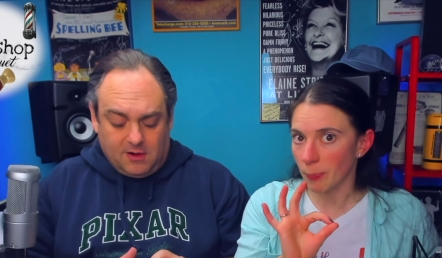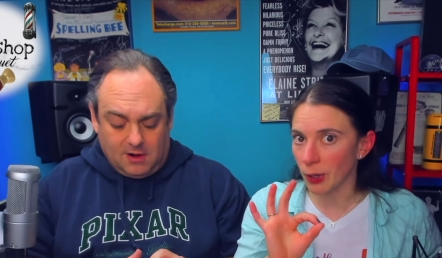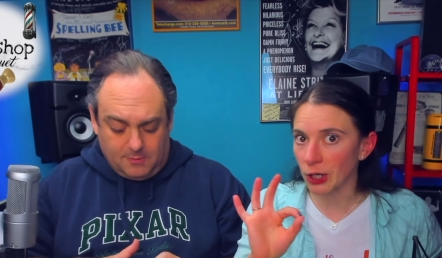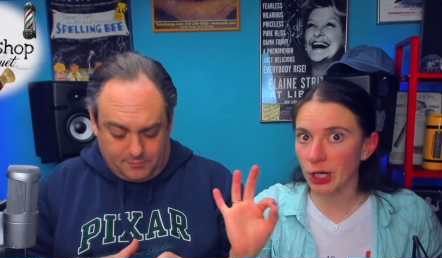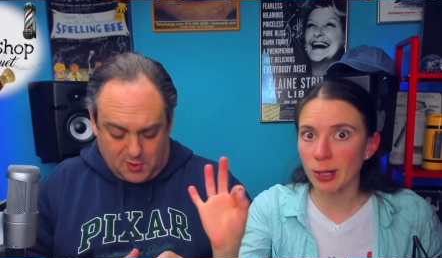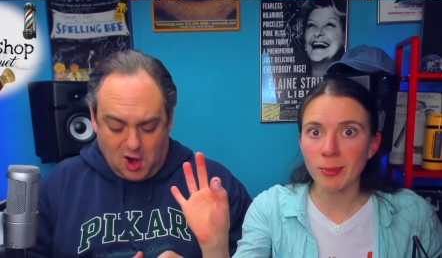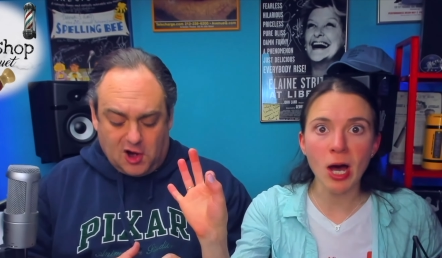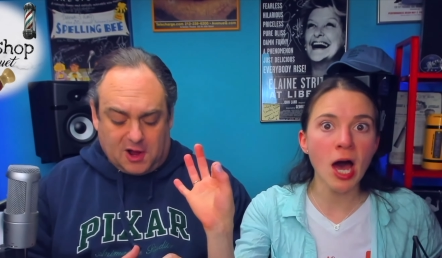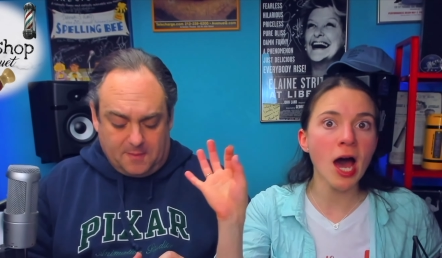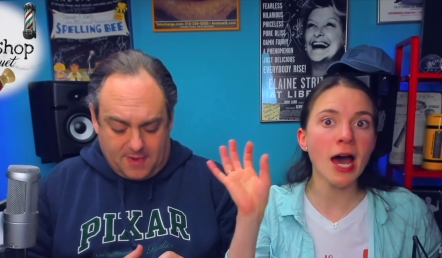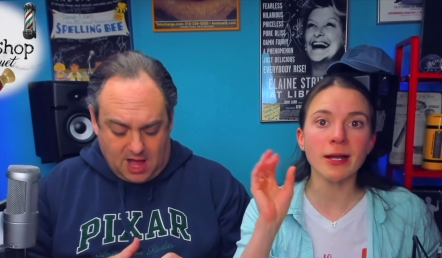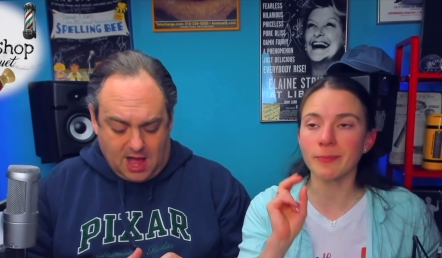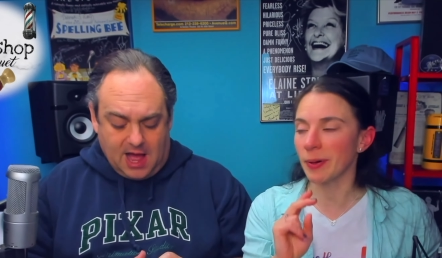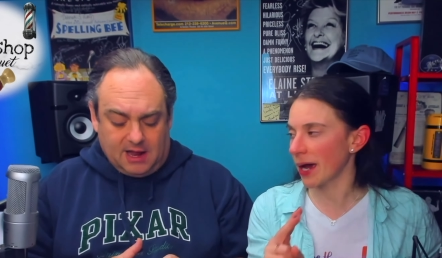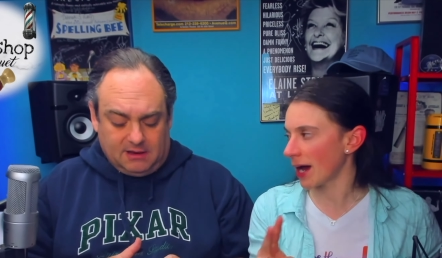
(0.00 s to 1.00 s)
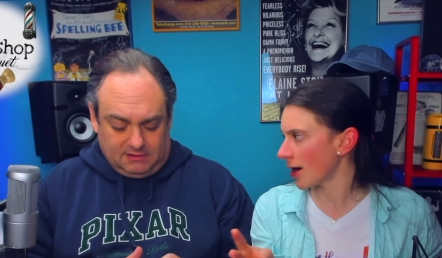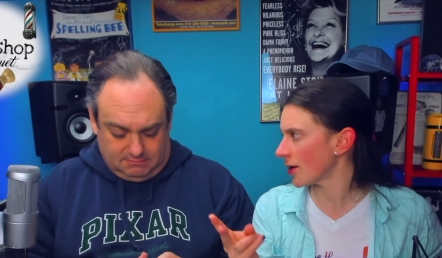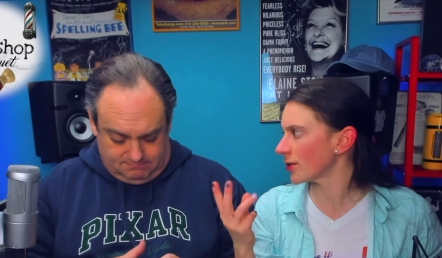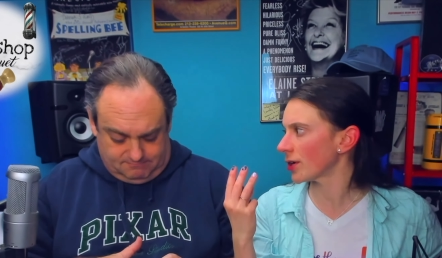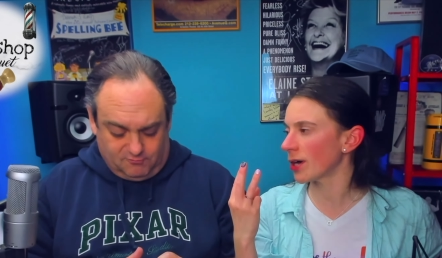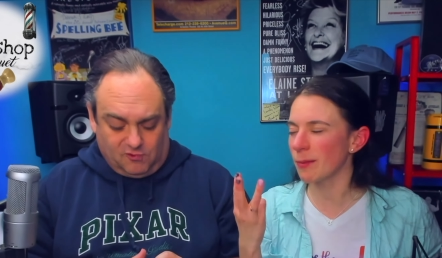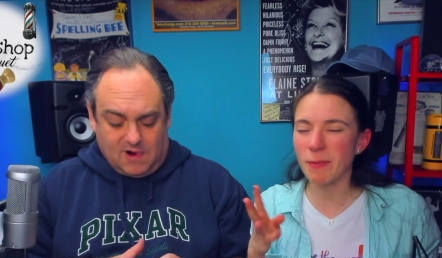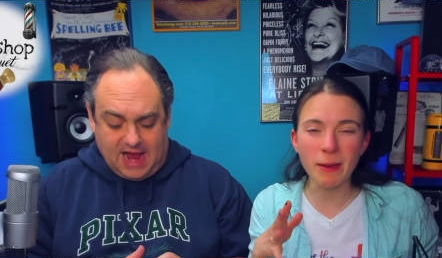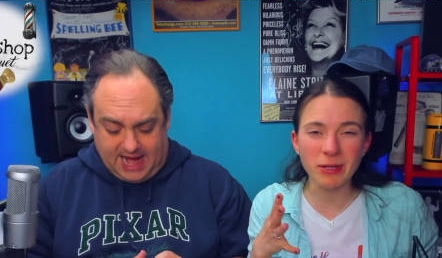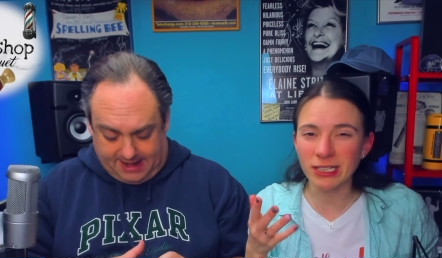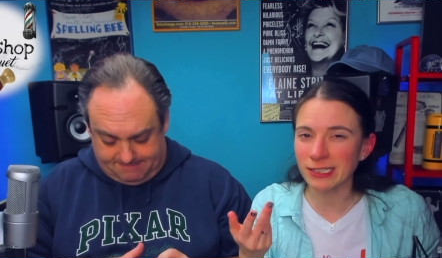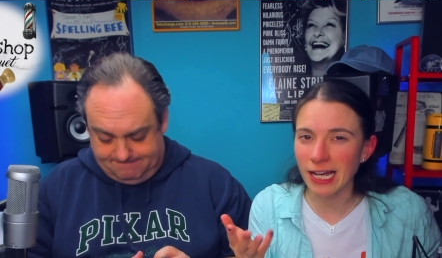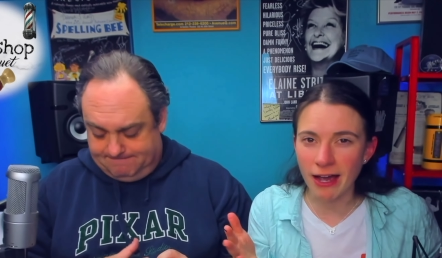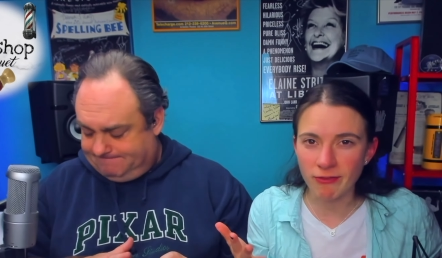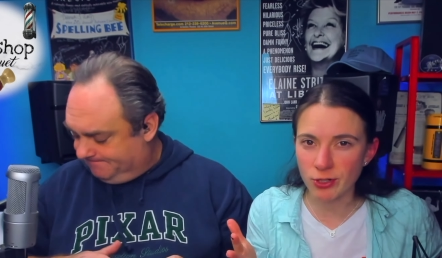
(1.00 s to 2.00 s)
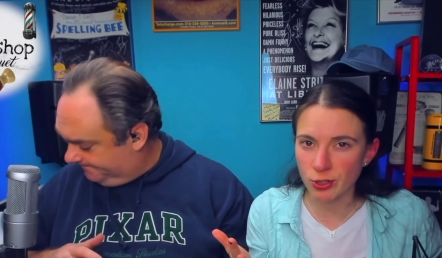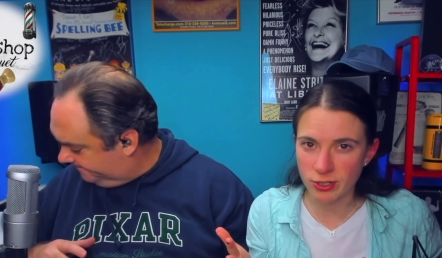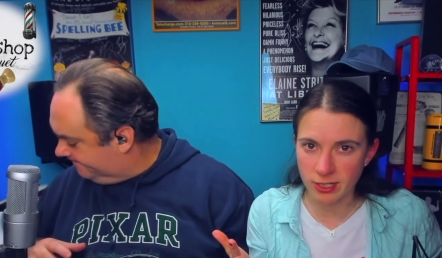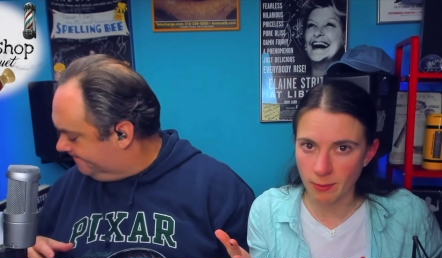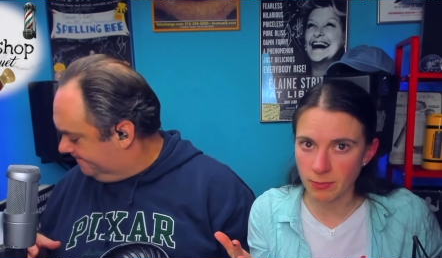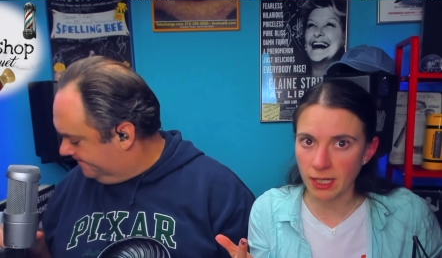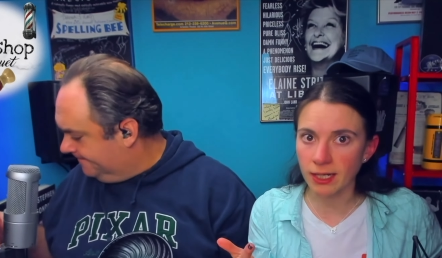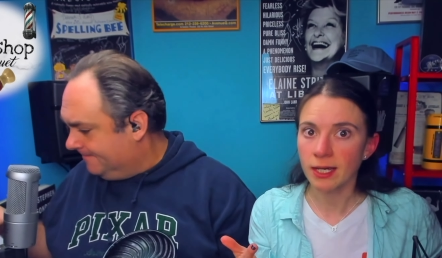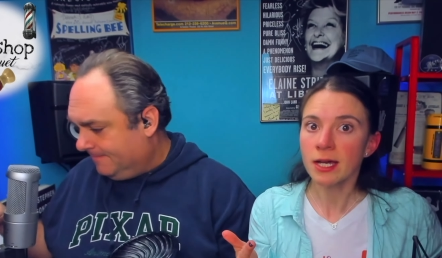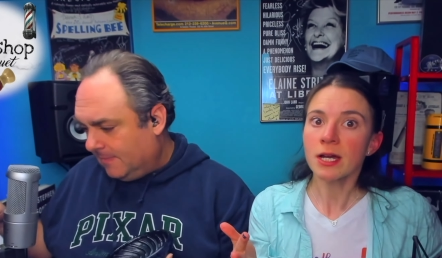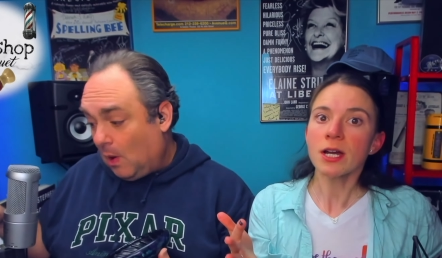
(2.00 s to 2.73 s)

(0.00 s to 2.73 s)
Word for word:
Speaker 1: bergamot, bergamot, powder, right. maybe a lavender something.